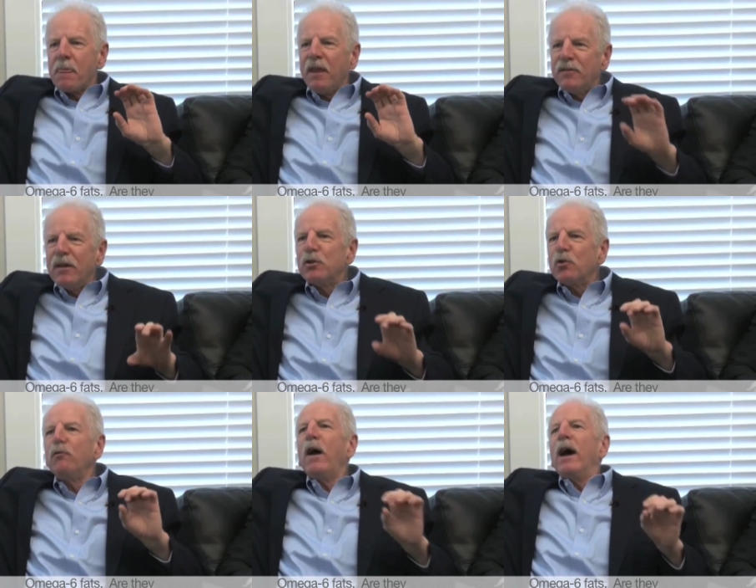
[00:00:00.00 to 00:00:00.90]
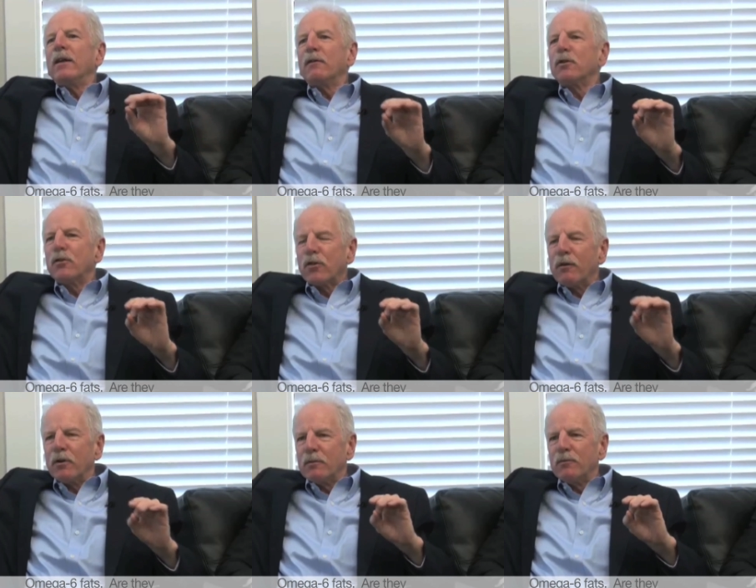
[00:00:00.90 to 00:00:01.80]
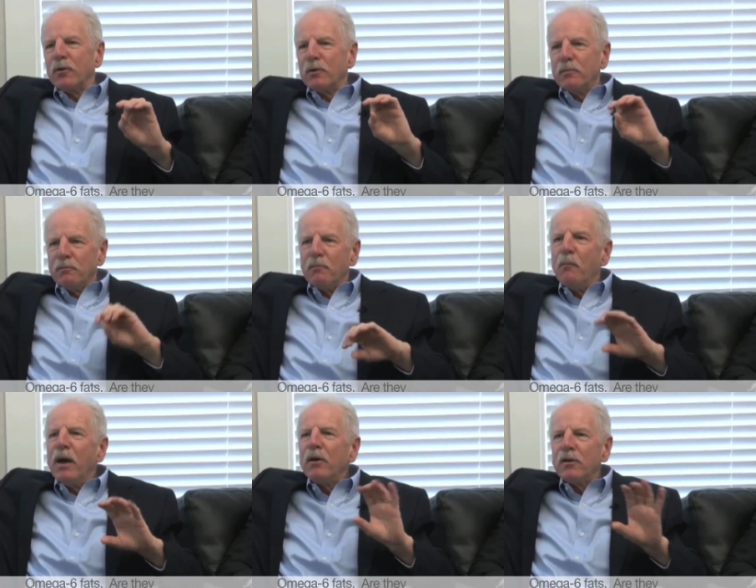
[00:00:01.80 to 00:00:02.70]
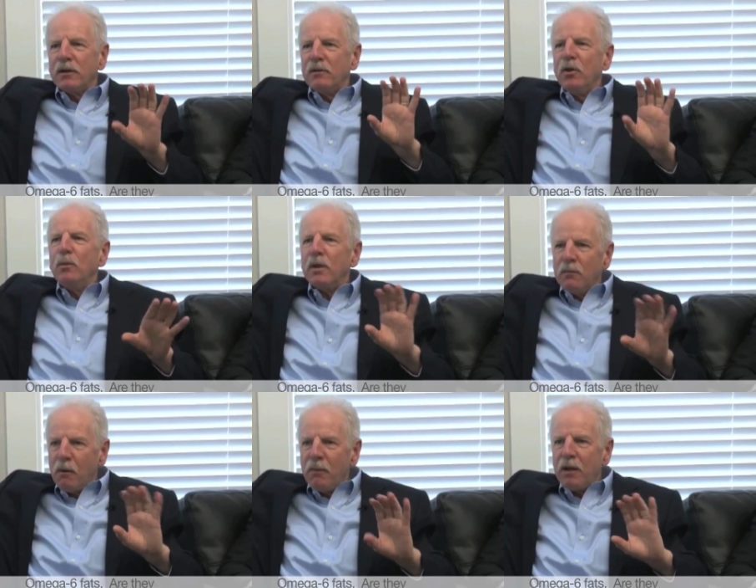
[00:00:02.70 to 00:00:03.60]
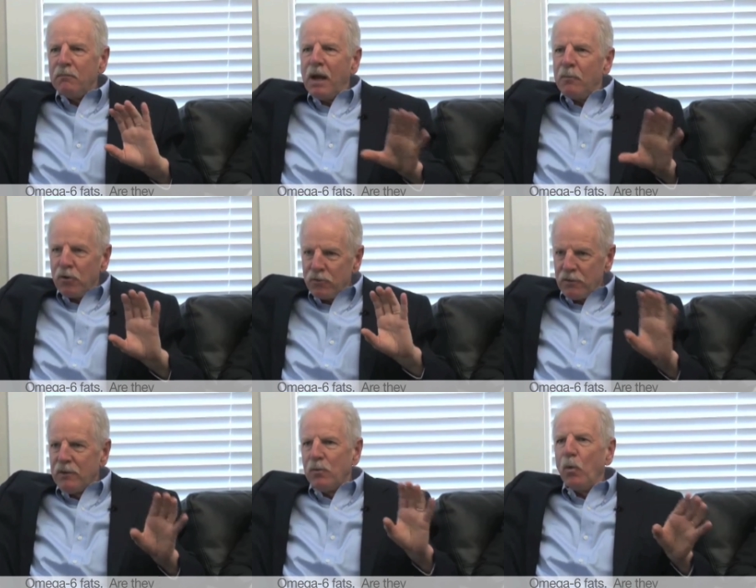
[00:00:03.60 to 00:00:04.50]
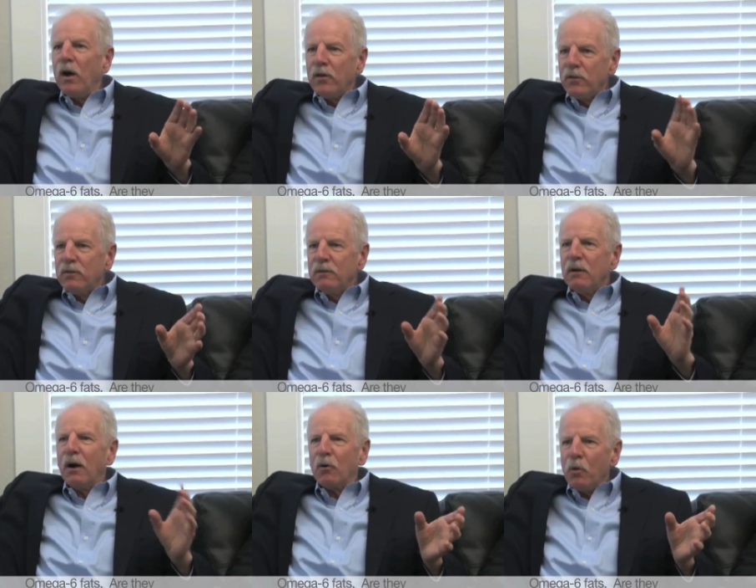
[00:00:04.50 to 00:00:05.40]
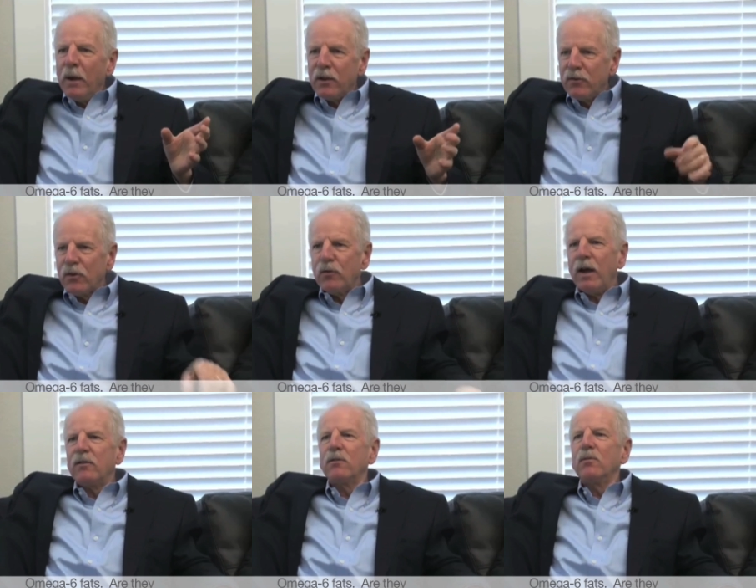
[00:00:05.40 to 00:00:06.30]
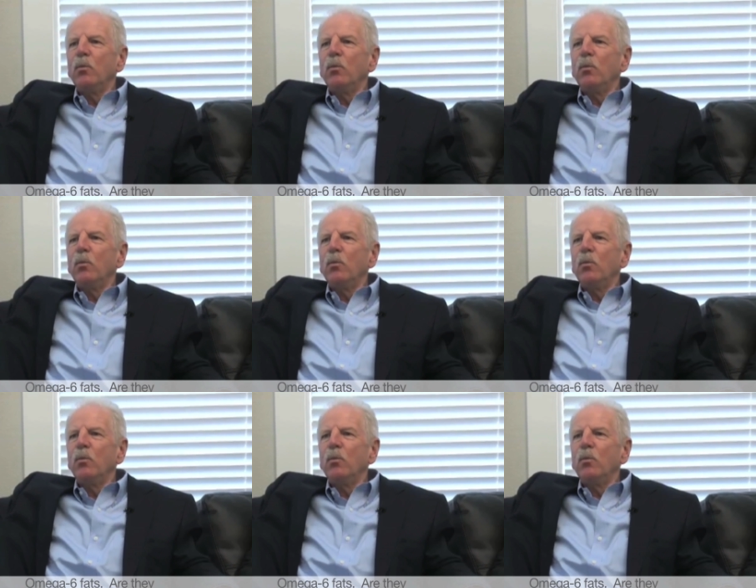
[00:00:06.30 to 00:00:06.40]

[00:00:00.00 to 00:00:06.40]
essential fat ever discovered for mammalian, human and, and mammals was our omega-6 fats.